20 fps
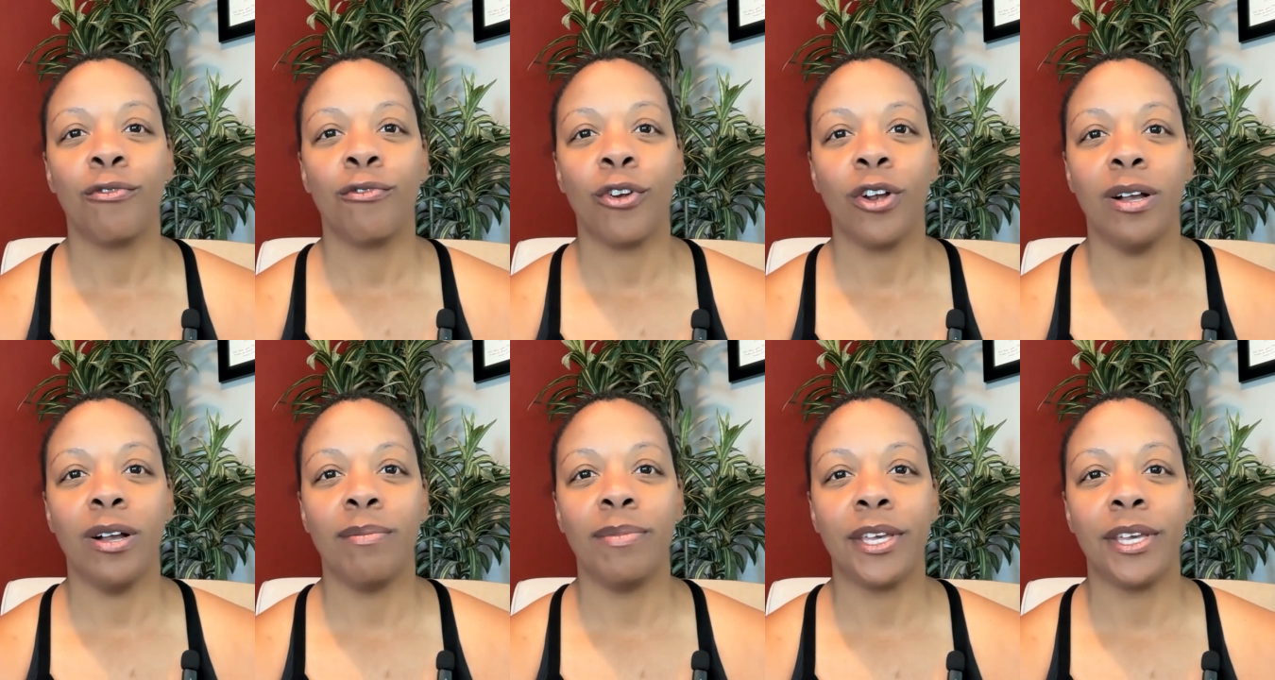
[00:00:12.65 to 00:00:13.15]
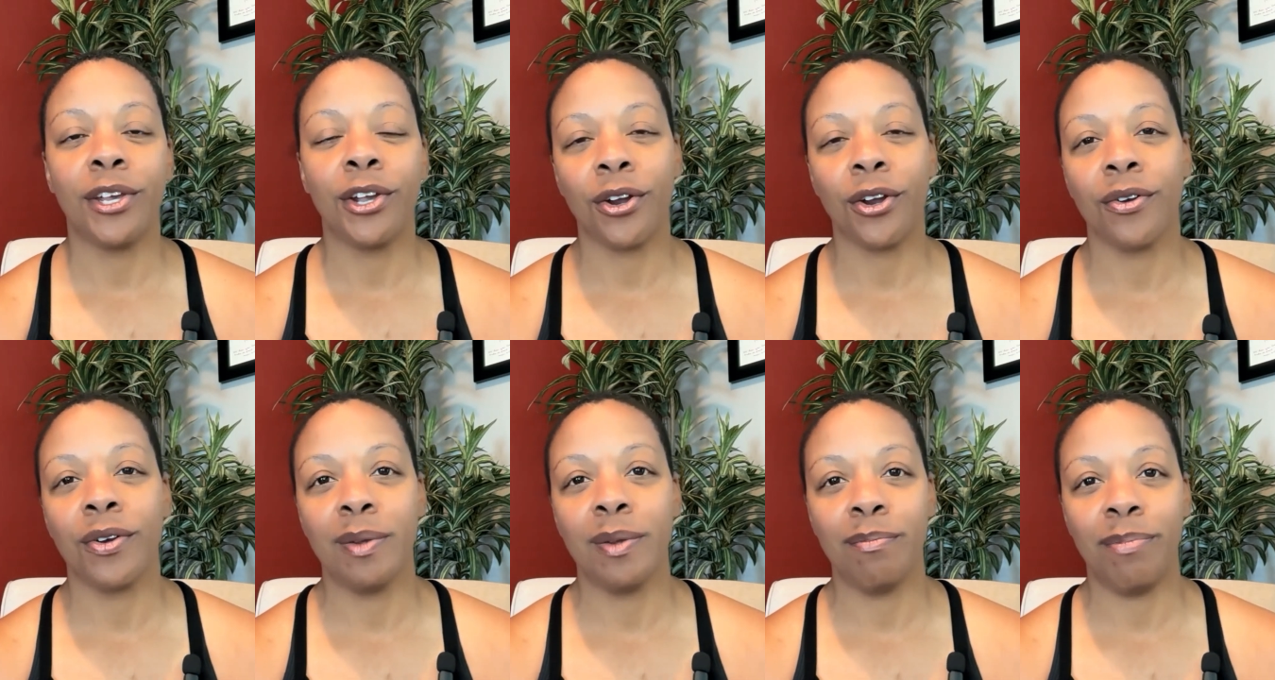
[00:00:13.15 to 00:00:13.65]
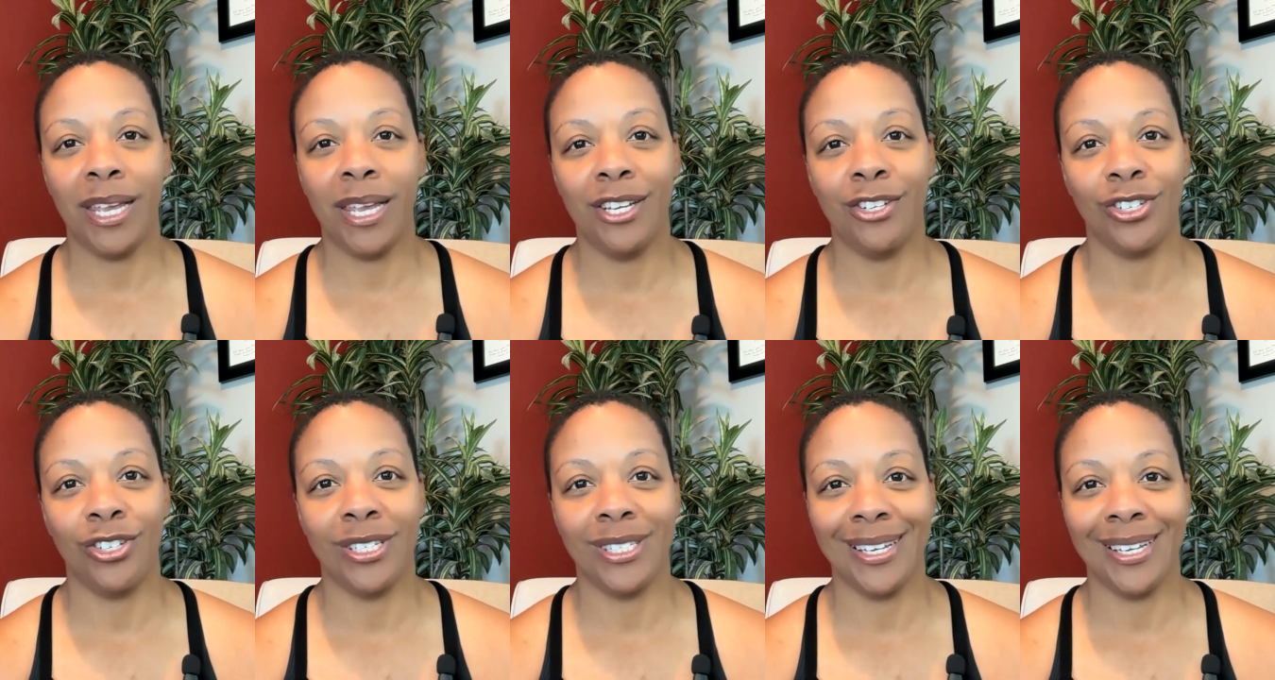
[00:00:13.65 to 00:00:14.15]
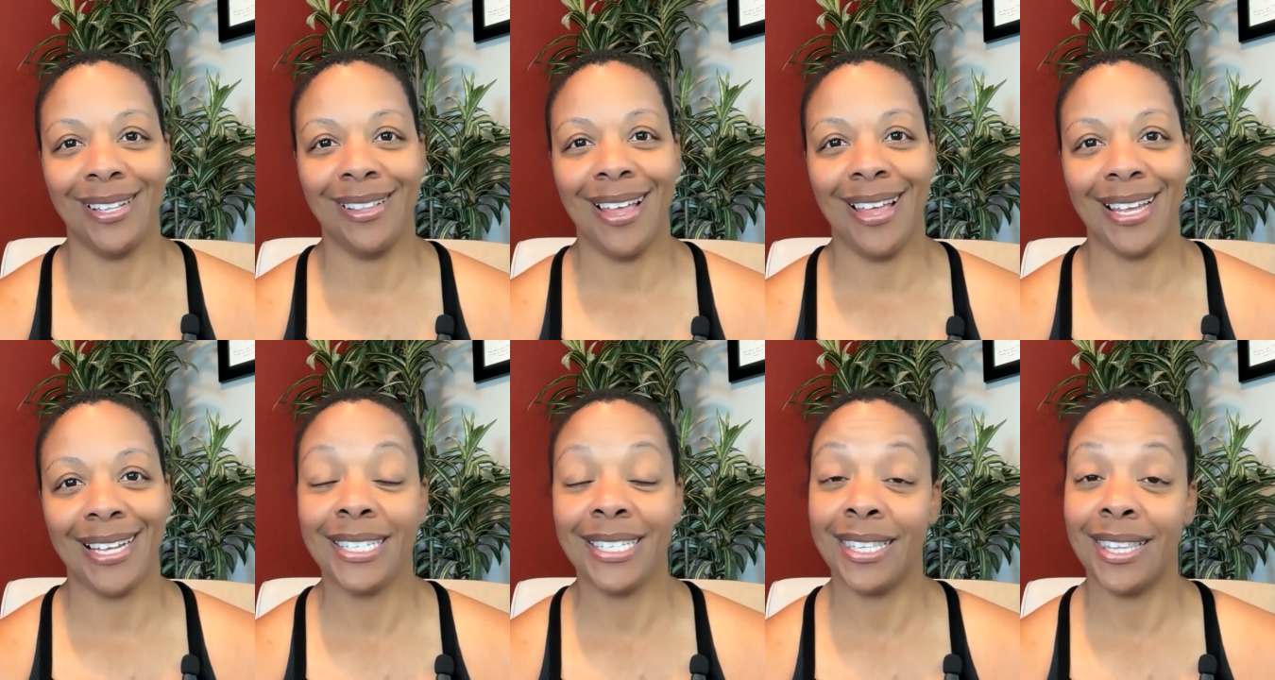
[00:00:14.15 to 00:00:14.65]
from the current patients and
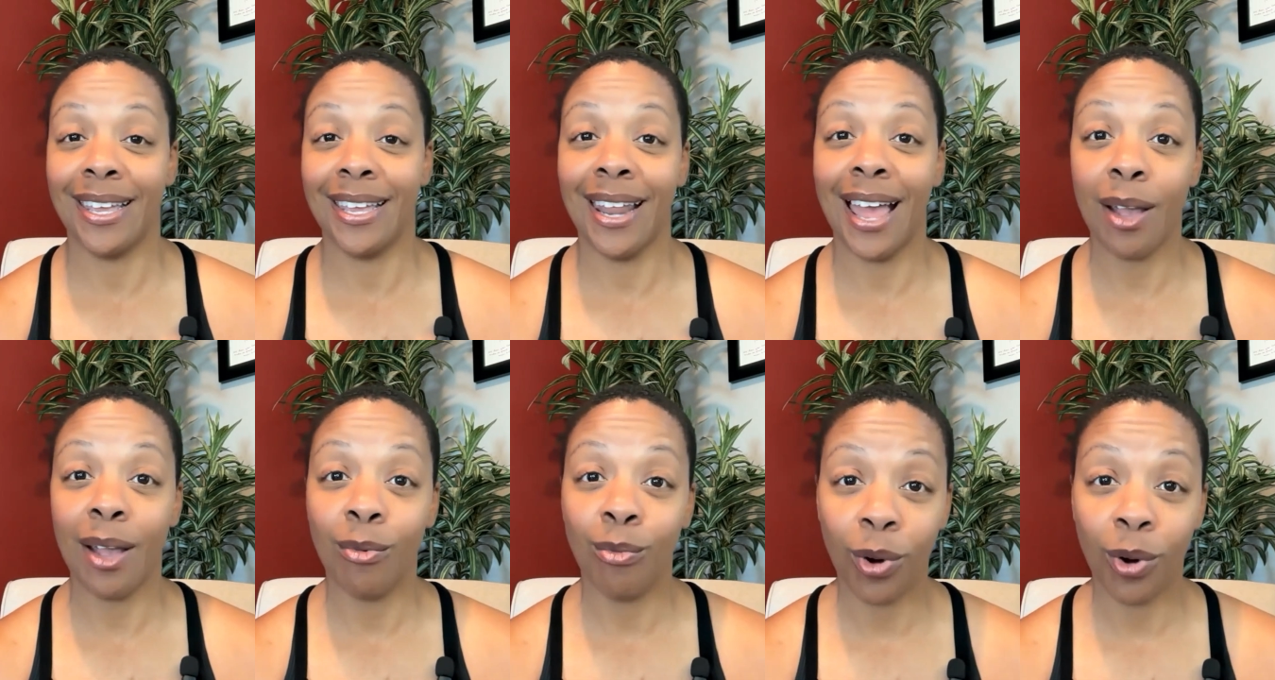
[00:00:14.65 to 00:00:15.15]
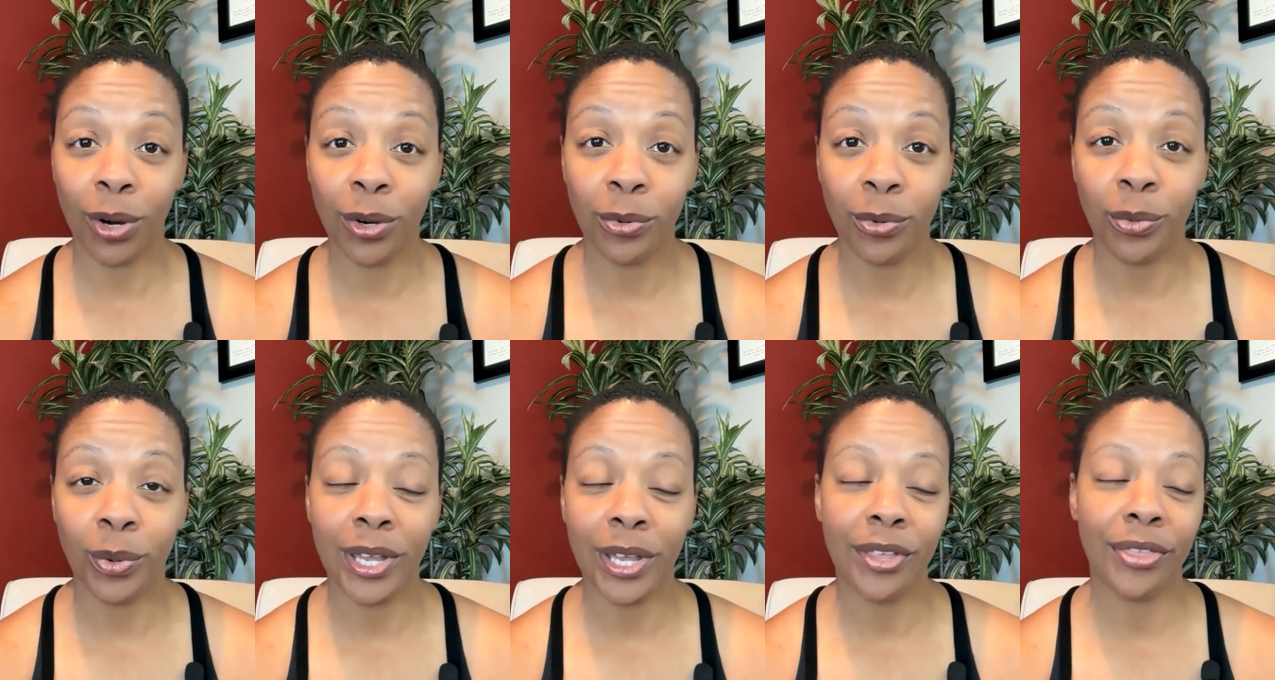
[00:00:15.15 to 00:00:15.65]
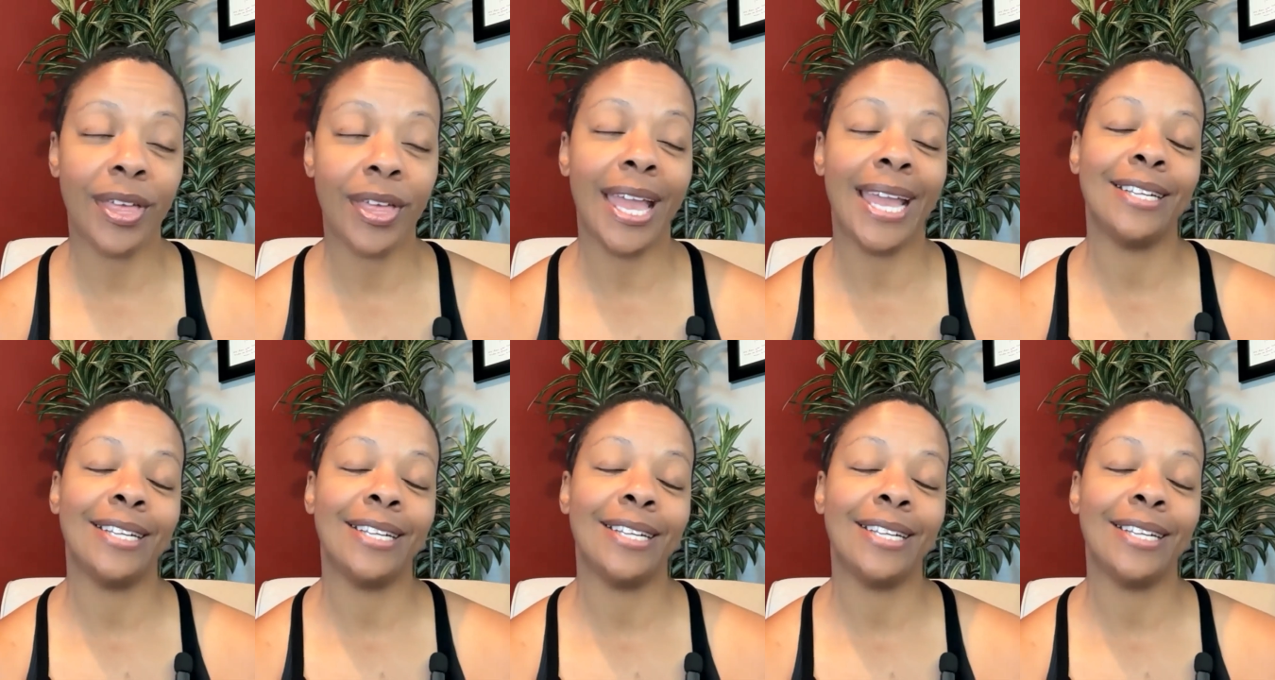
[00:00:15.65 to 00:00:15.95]
clients that I work with.